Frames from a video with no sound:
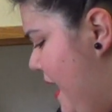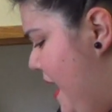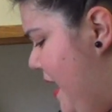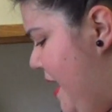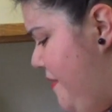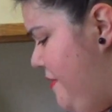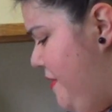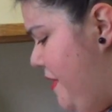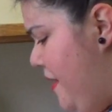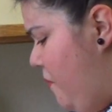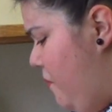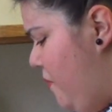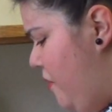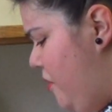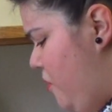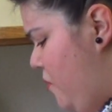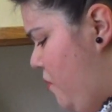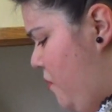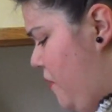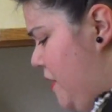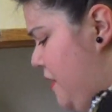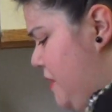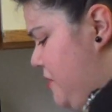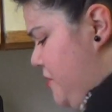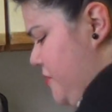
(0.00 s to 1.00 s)
And then what you
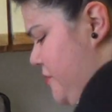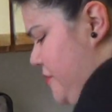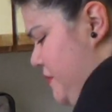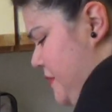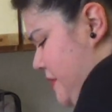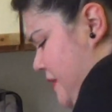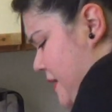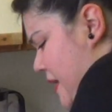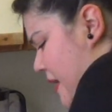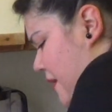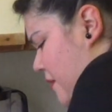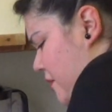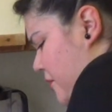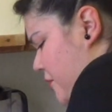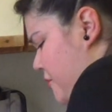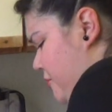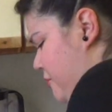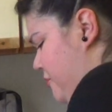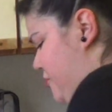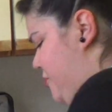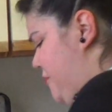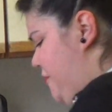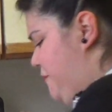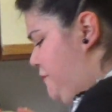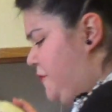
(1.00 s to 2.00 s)
want to do is take a little
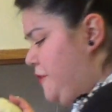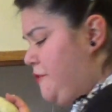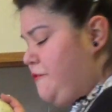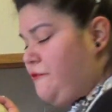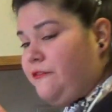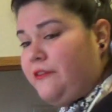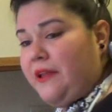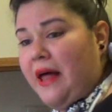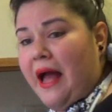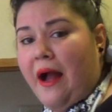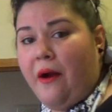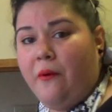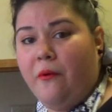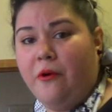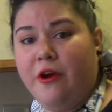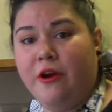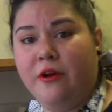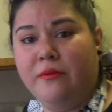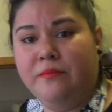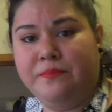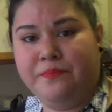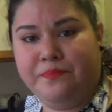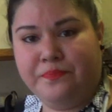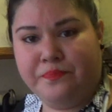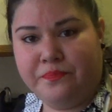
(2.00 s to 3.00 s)
sifted flour